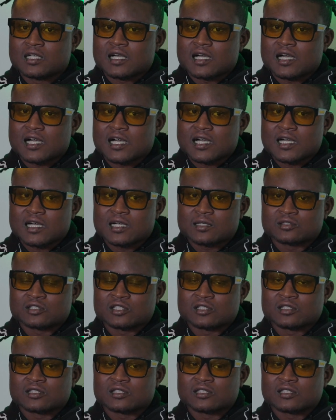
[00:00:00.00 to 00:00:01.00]

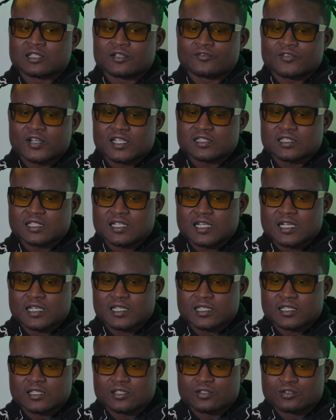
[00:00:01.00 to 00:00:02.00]
The advice that I
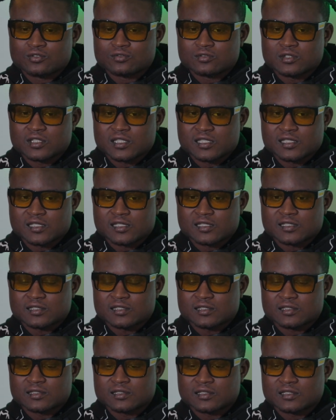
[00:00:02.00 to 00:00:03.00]
give to you
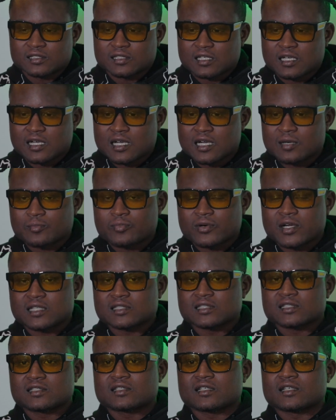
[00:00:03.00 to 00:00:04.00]
is, I'll
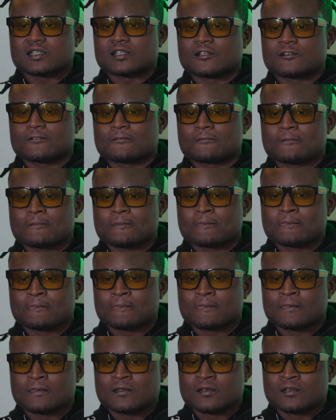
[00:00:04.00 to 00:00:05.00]
probably say,
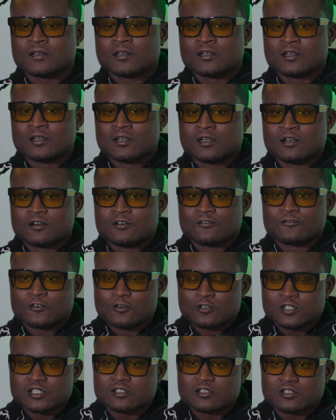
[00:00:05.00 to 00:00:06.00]

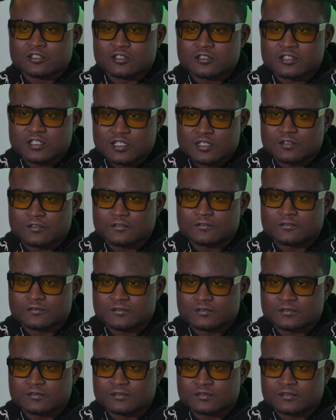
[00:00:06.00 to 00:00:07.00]
focus on yourself.
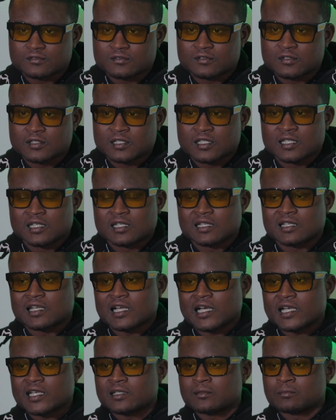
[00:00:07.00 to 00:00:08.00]

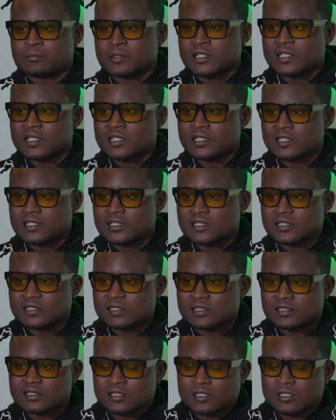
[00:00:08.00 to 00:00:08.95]
Like, because